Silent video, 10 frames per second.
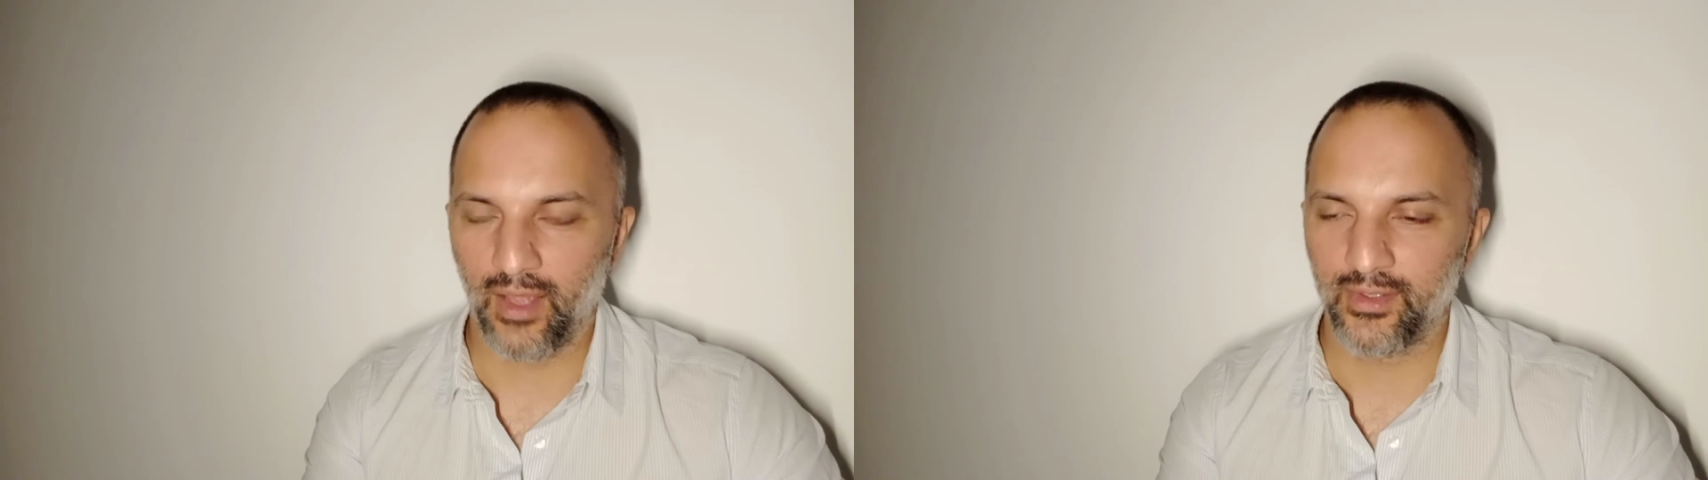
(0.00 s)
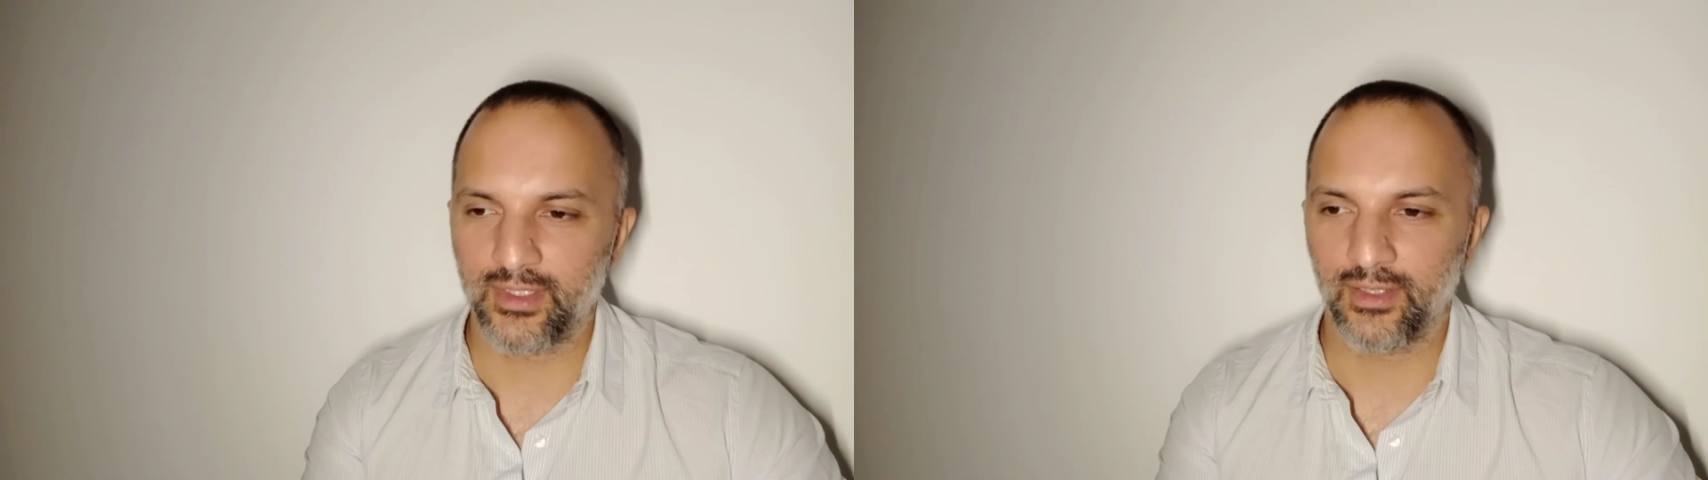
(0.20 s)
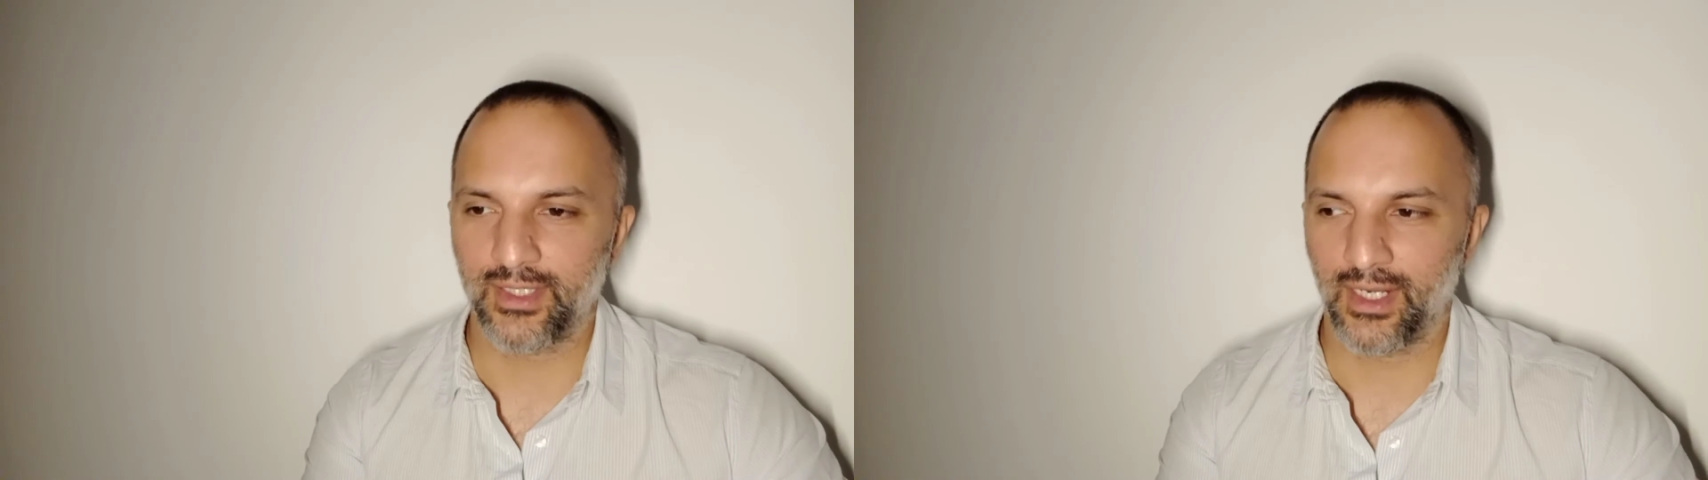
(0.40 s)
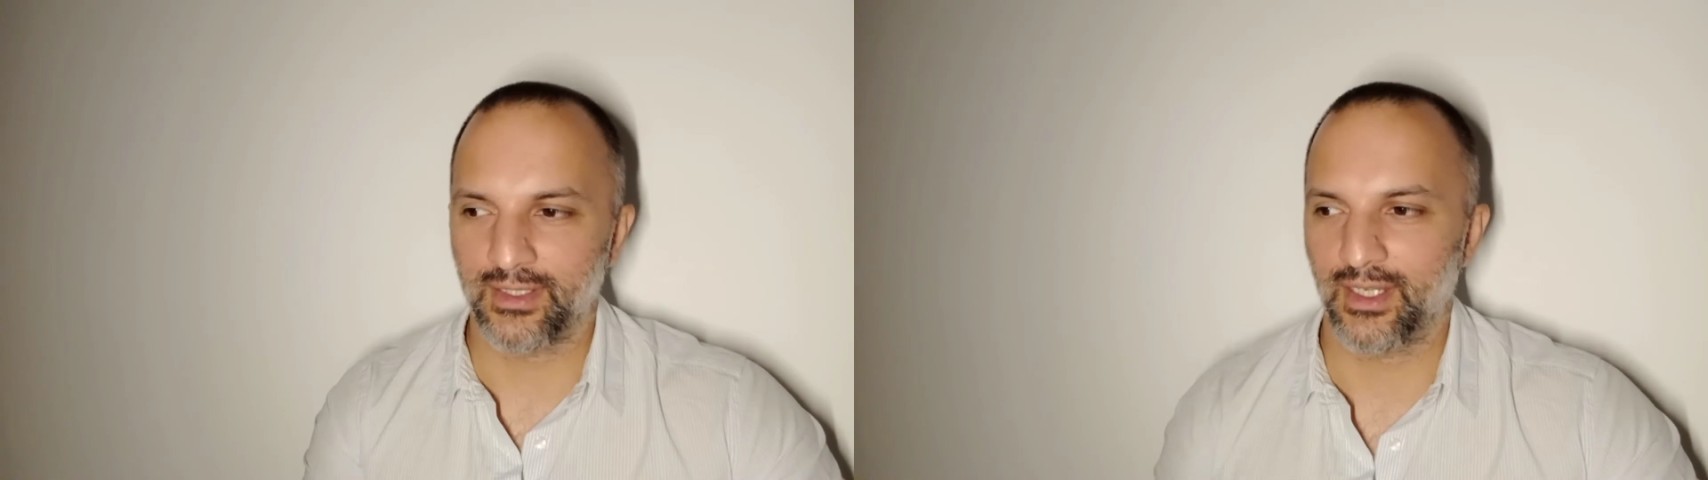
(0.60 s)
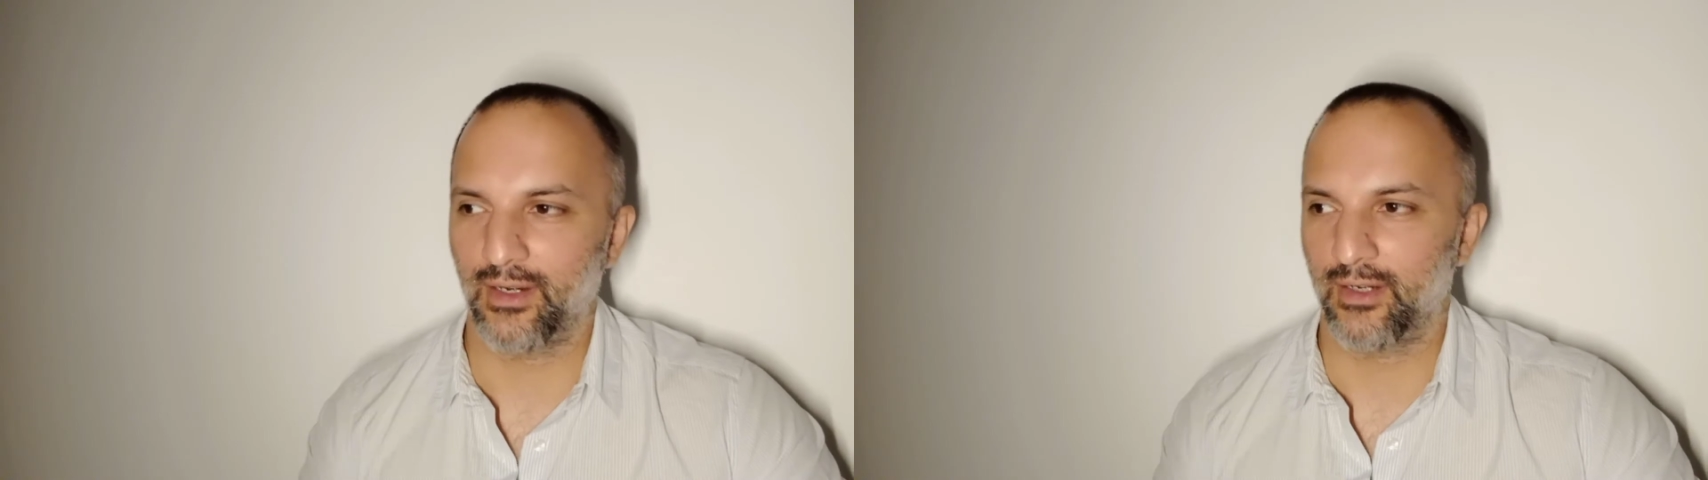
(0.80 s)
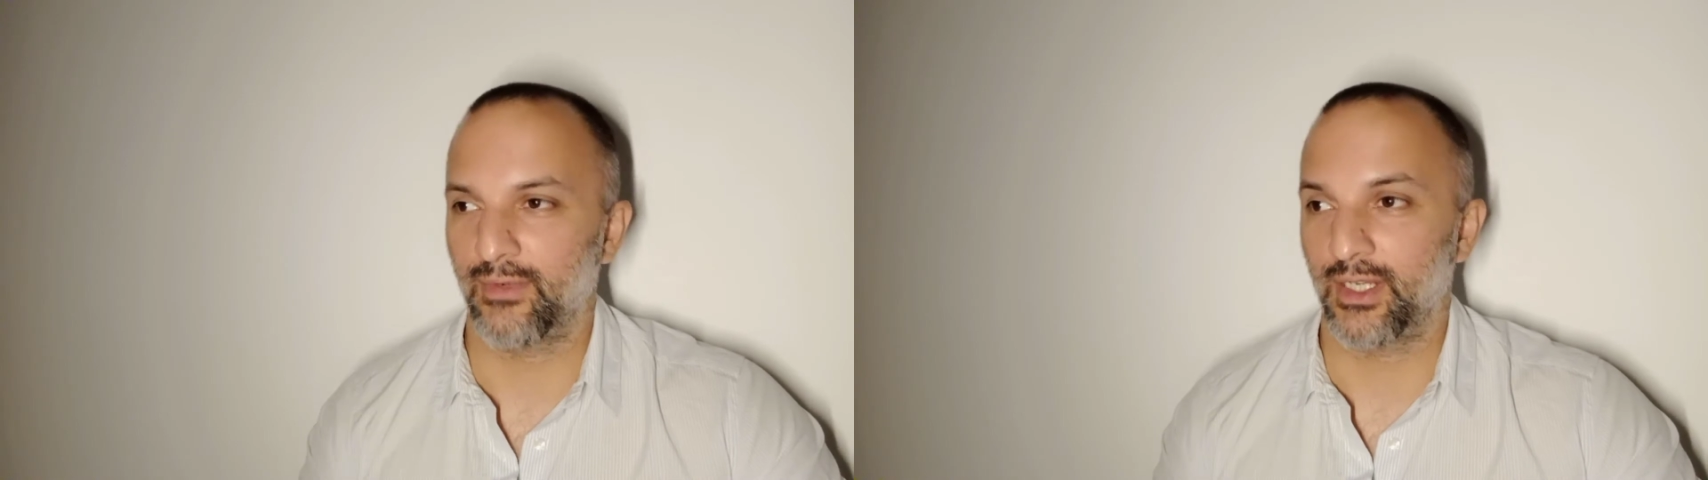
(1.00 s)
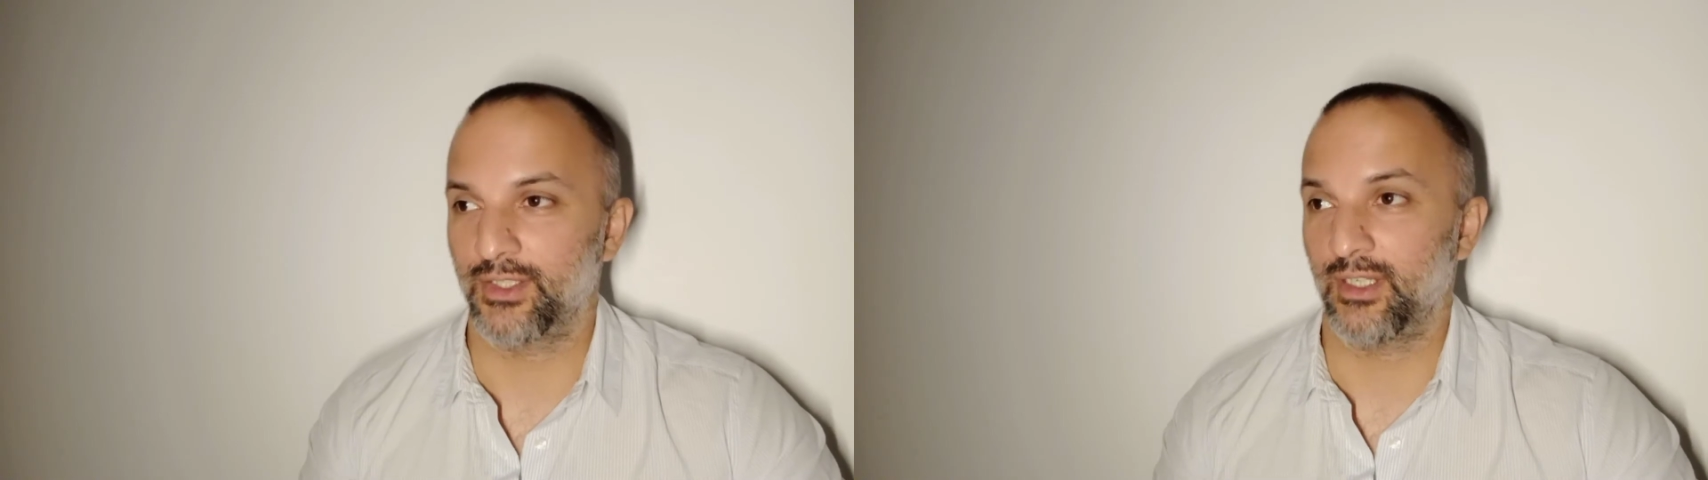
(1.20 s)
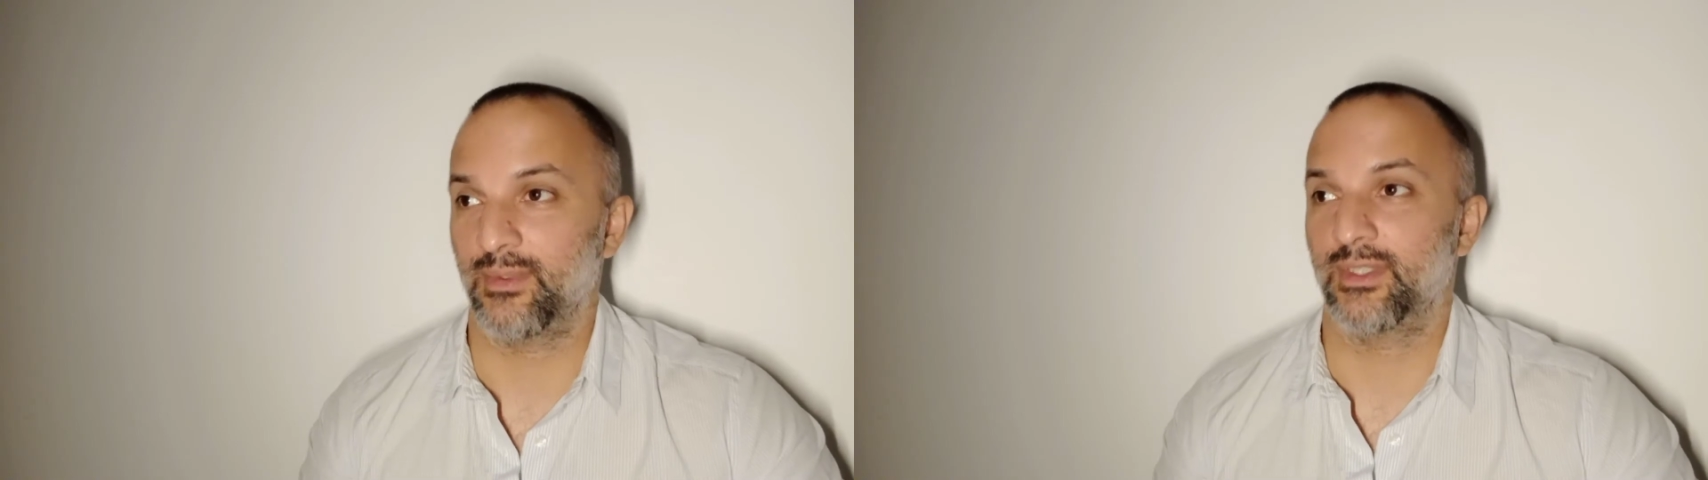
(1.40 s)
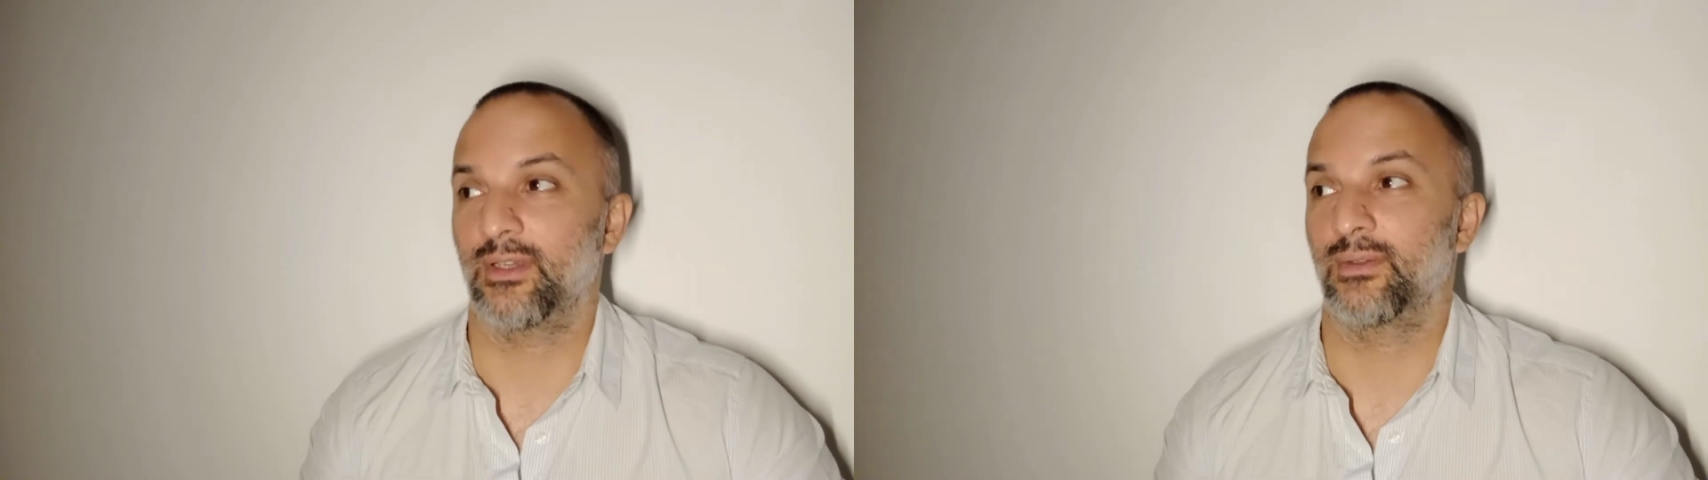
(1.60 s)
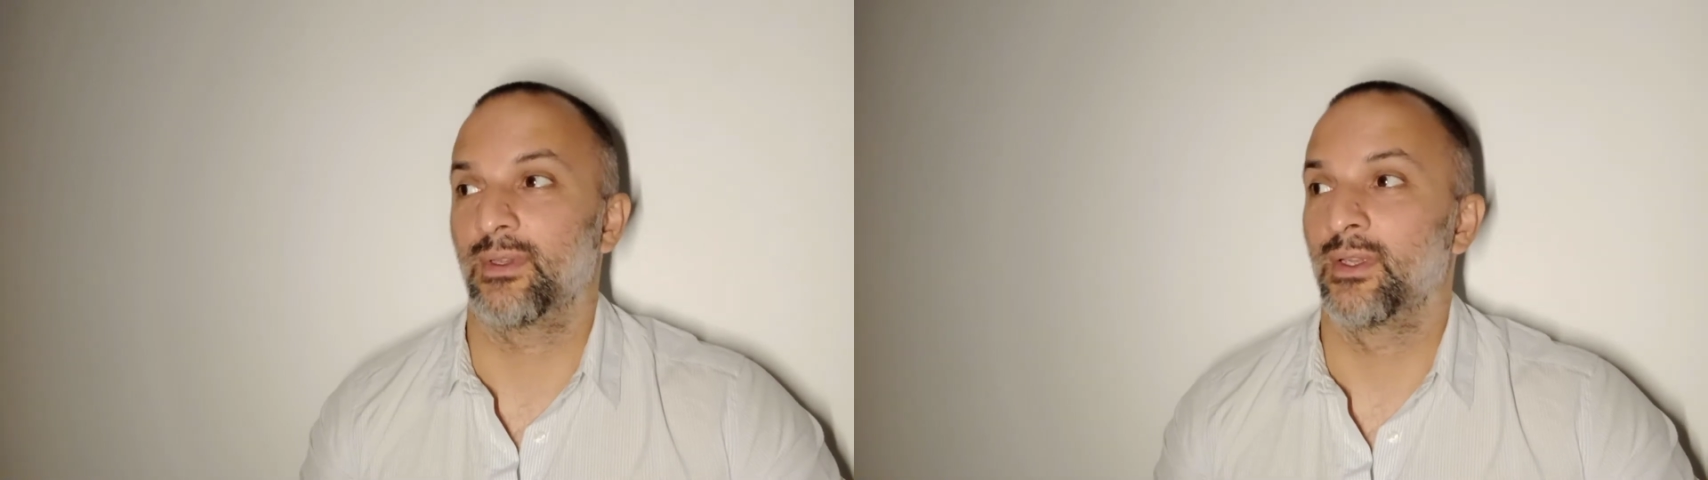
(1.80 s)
other totalitarian regimes. So,